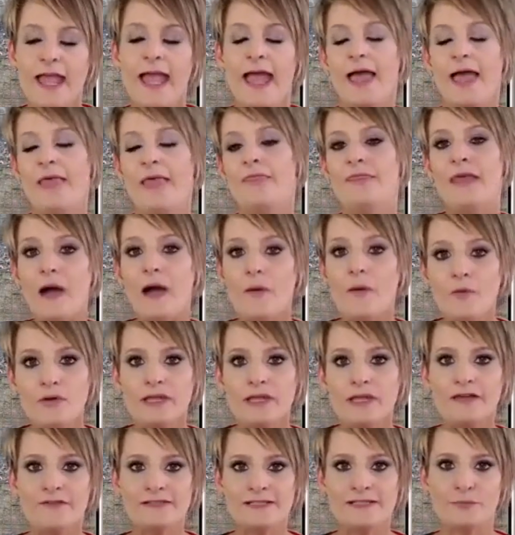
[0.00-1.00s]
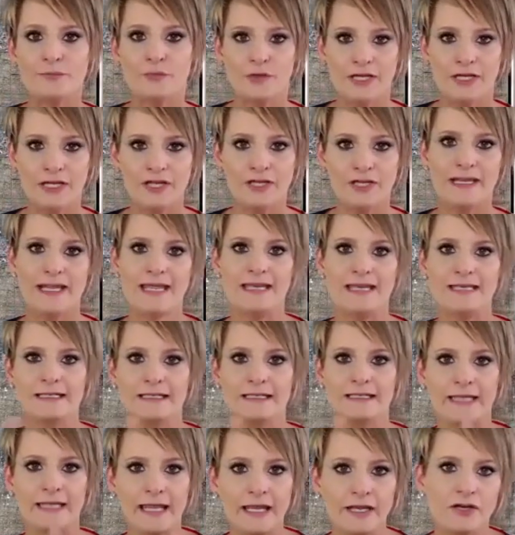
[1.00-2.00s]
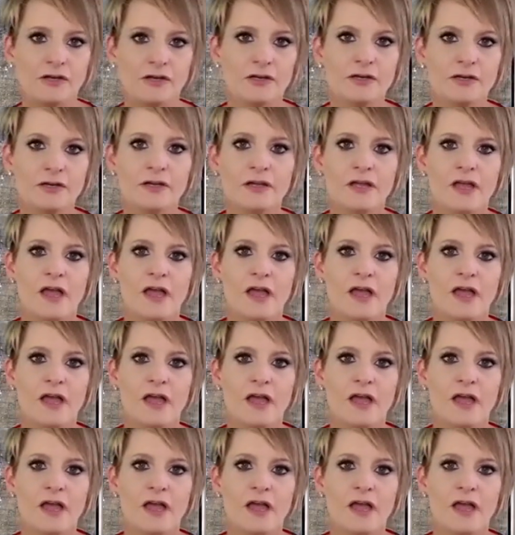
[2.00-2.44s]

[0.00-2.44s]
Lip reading: And that will give us a pretty good indicator